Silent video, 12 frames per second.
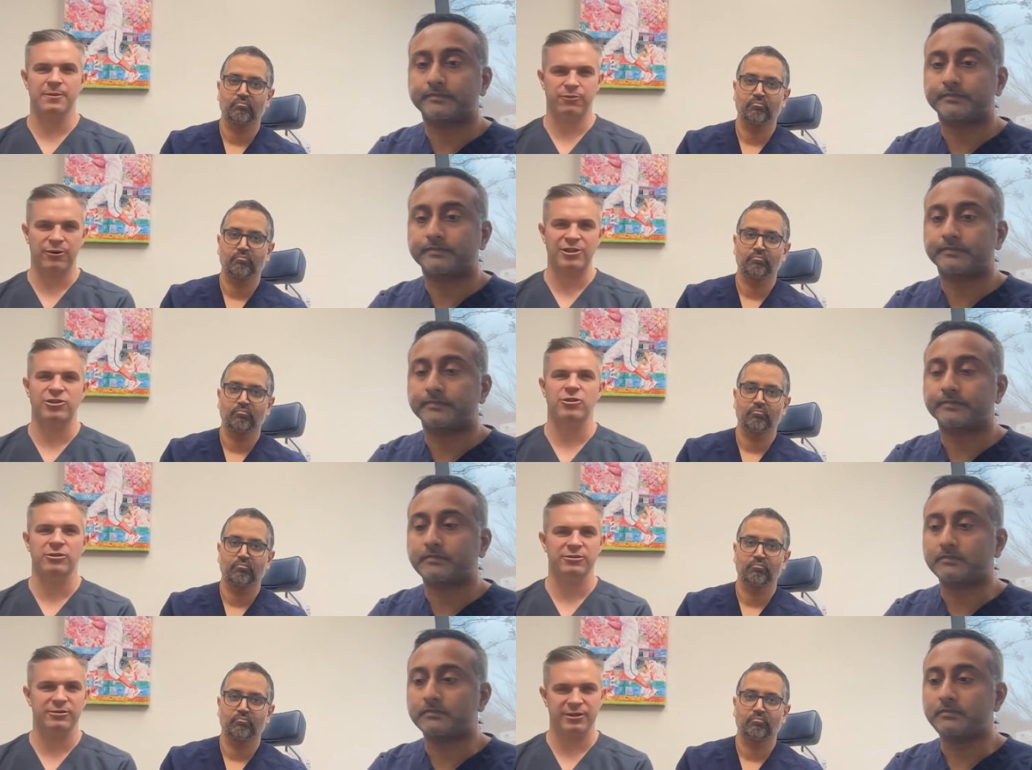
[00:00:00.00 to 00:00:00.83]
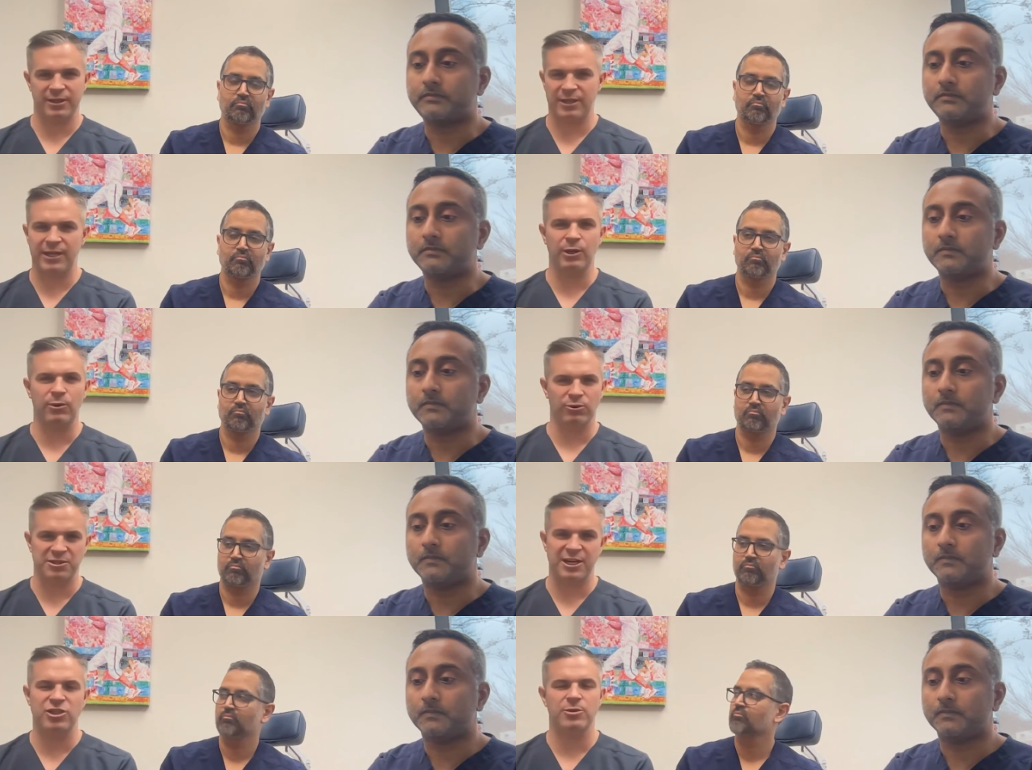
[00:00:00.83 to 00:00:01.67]
Speaker 1: of pressure
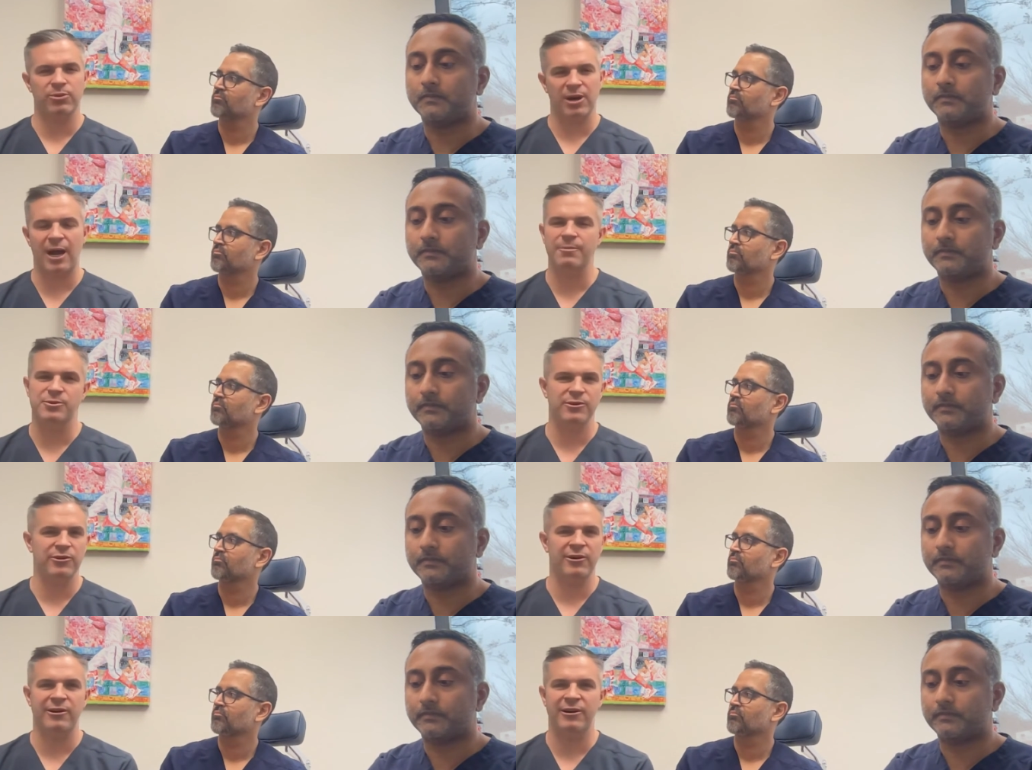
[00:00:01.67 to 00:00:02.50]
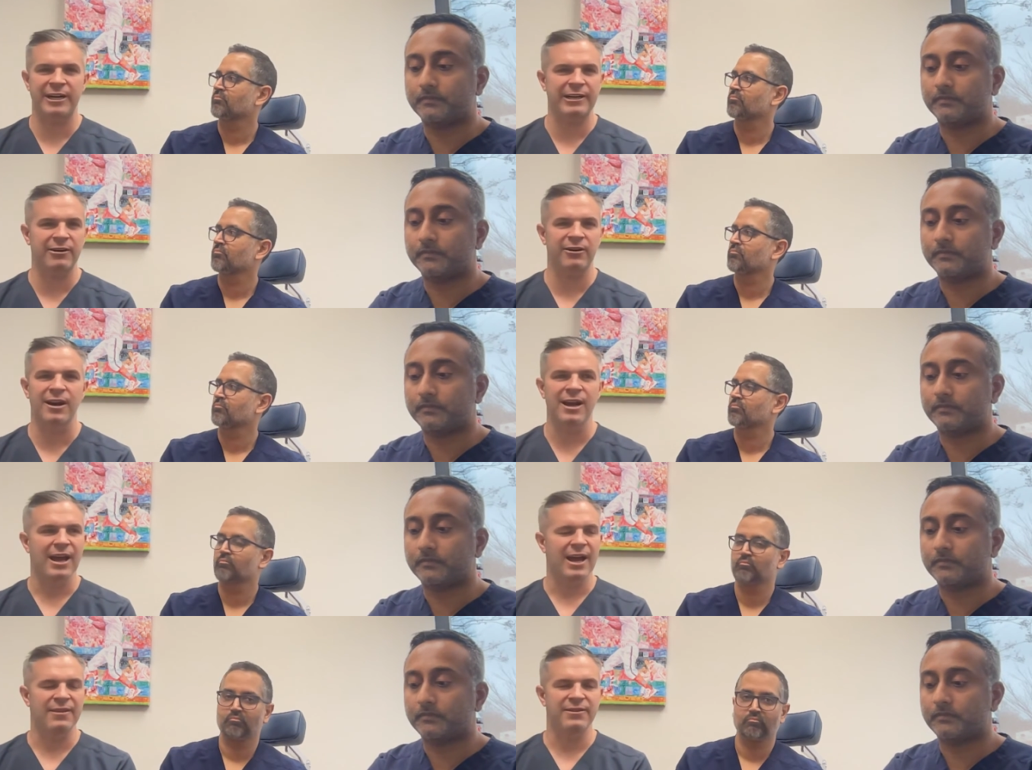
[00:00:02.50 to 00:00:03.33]
equalization problems with their ear,
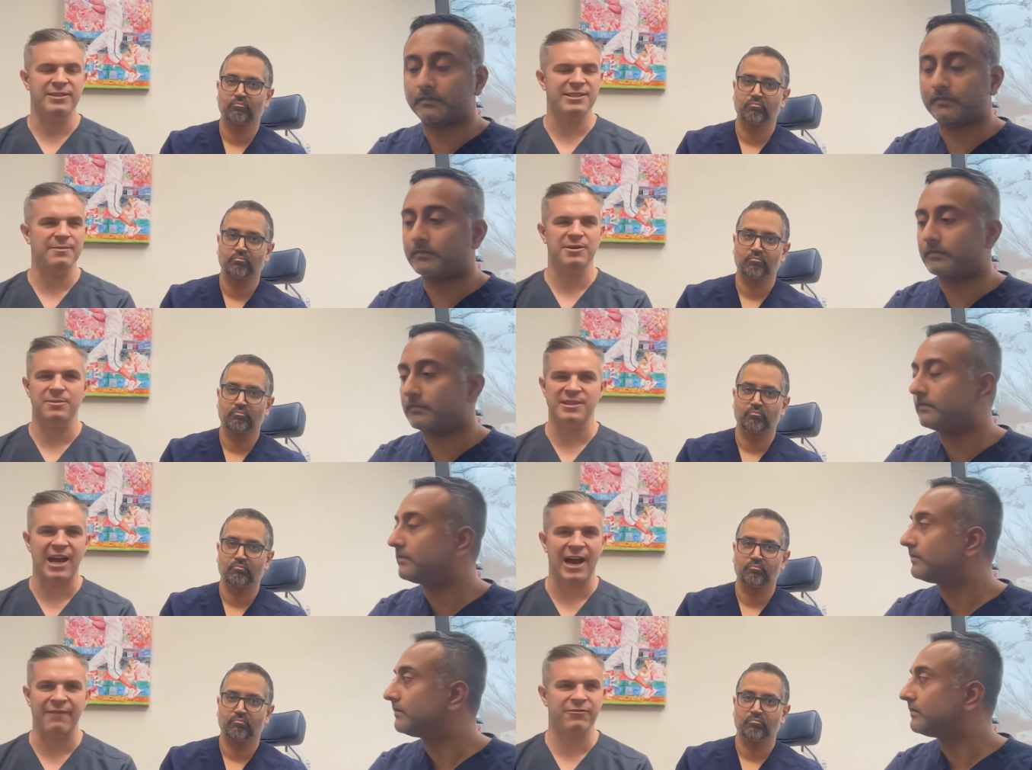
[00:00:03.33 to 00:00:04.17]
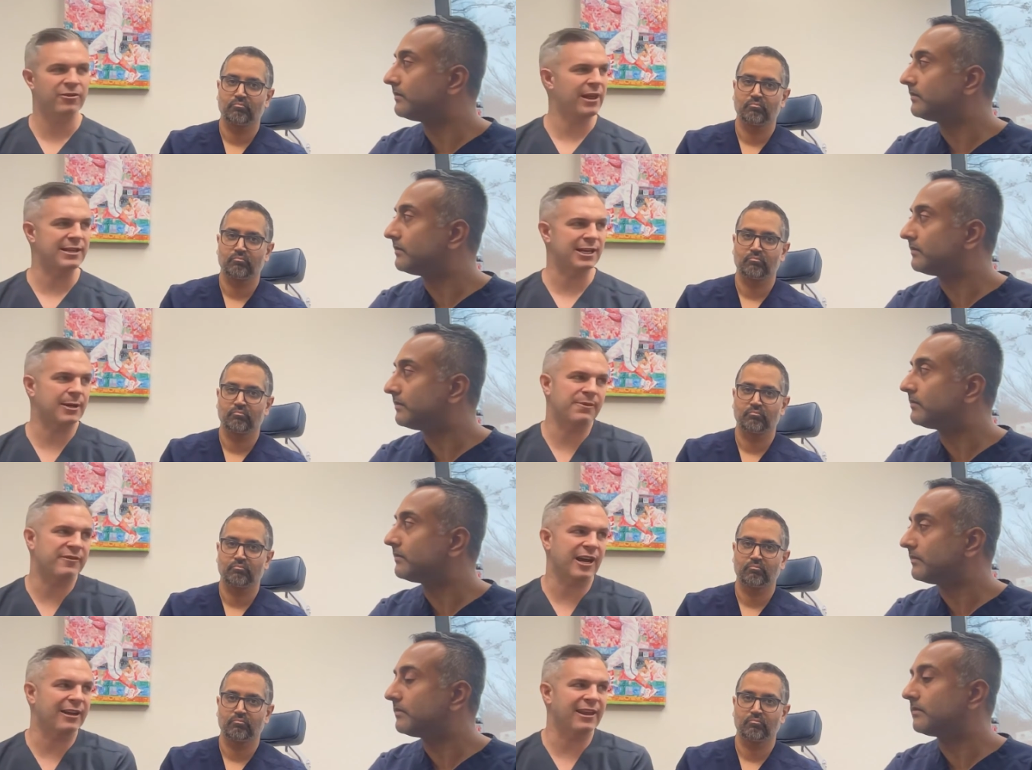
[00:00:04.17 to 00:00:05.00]
and the symptoms after that
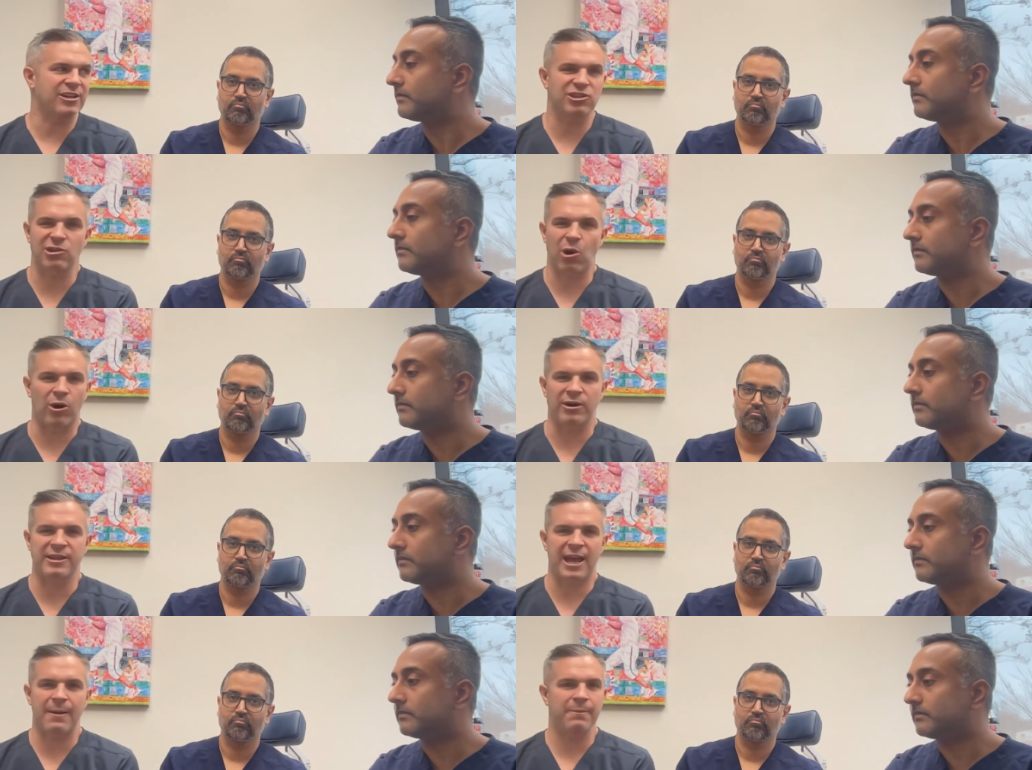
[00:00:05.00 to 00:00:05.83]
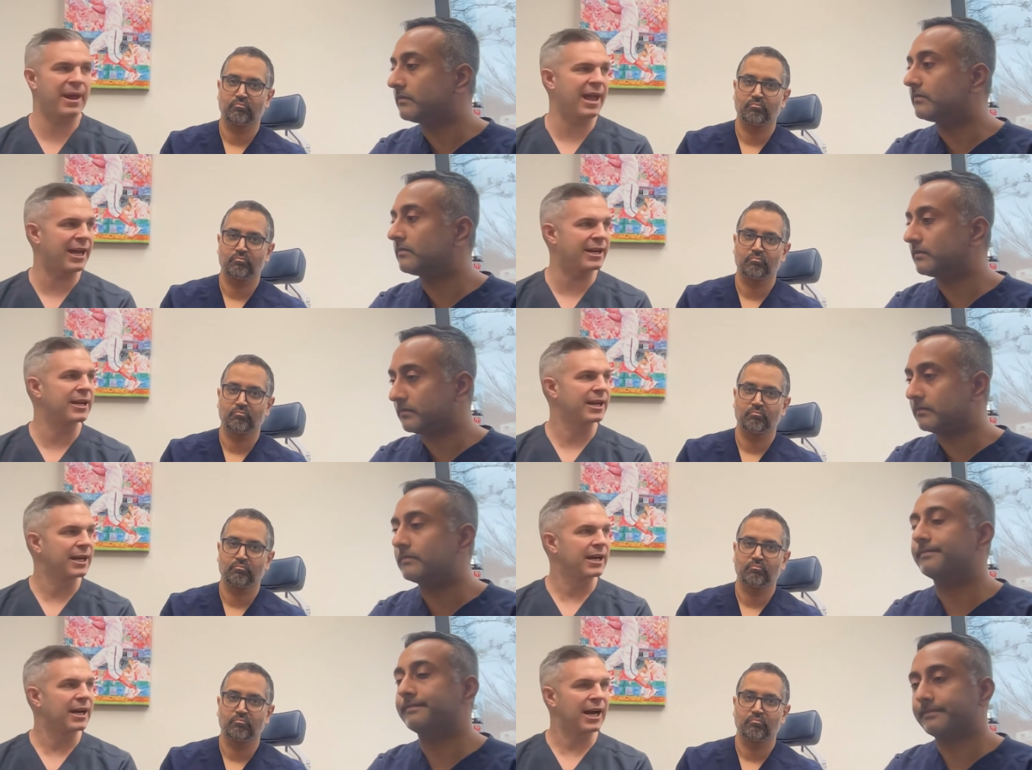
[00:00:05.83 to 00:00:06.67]
type of dilation aren't that bad.
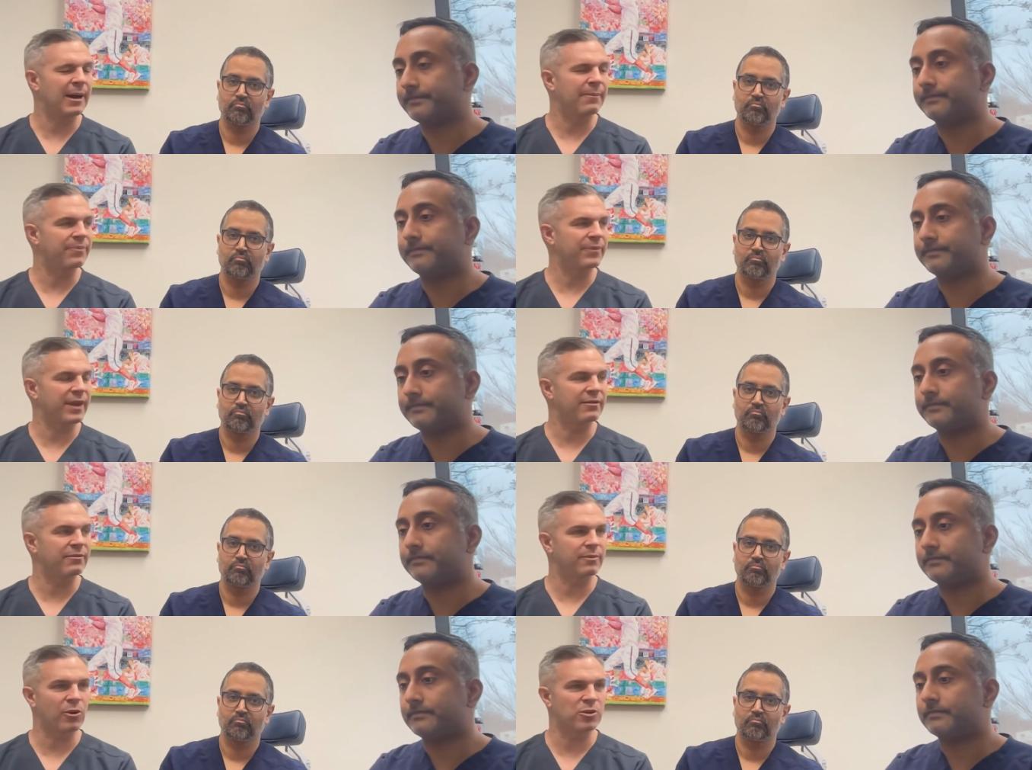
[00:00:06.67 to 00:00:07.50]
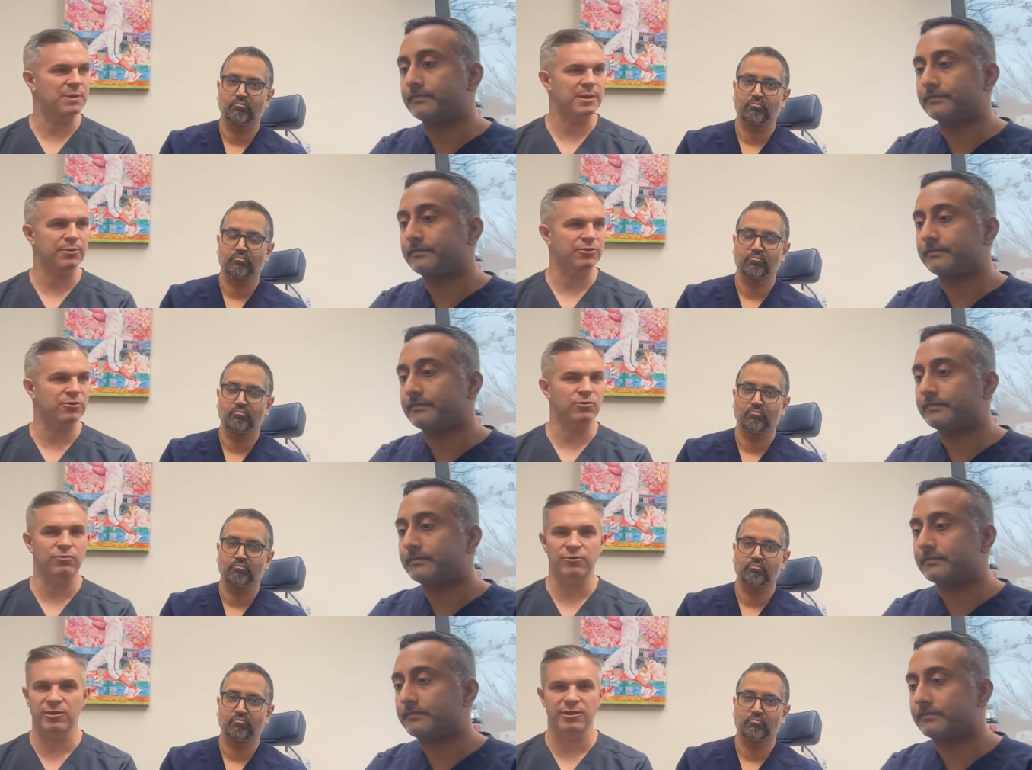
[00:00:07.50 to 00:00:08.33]
Um, and most people
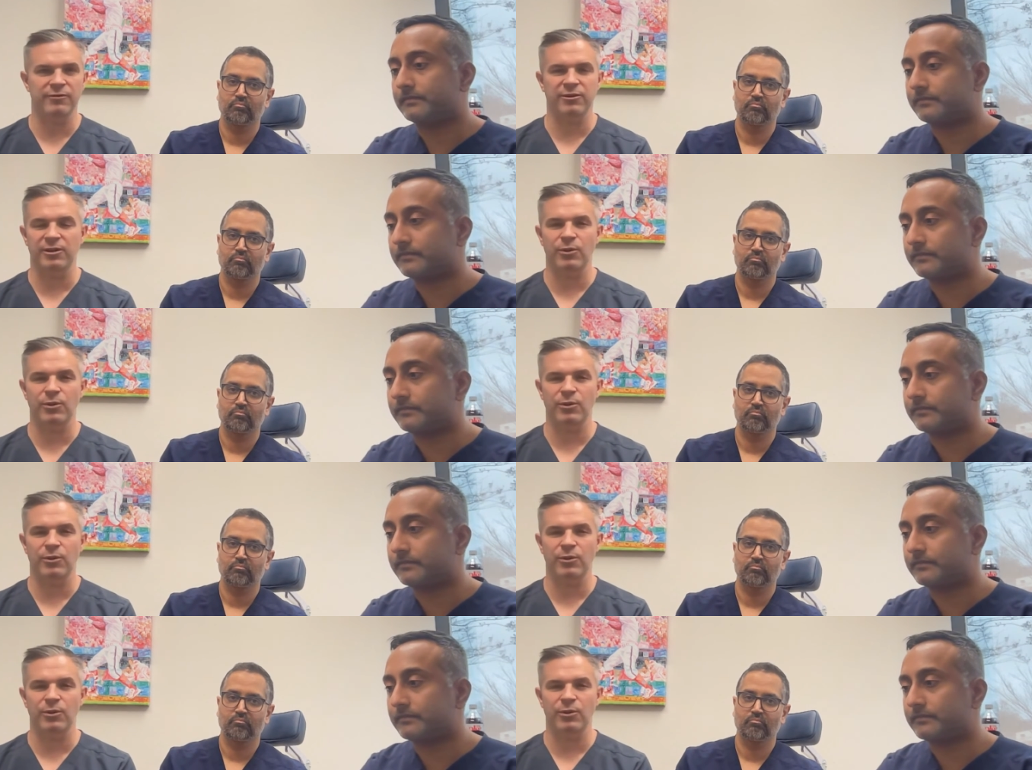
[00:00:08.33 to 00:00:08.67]
do really, really